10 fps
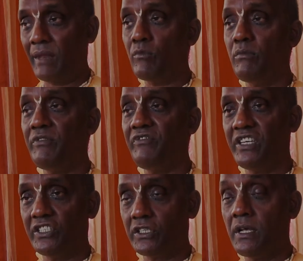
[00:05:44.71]
That will be
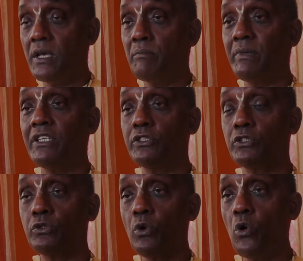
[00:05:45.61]
finished. But
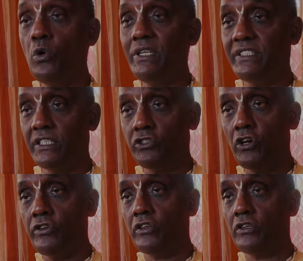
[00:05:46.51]
the soul is
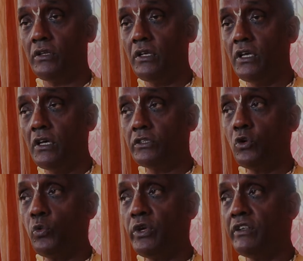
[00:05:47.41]
eternal.
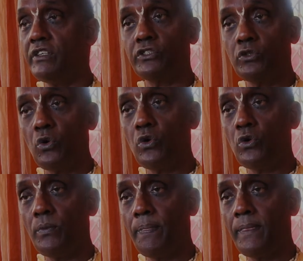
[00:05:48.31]
So we are the
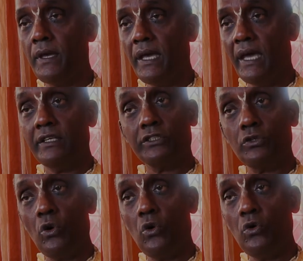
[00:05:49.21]
soul. And the
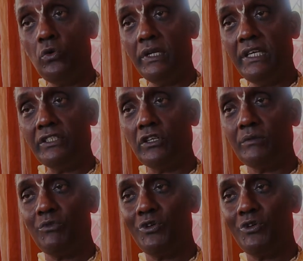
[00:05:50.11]
soul is not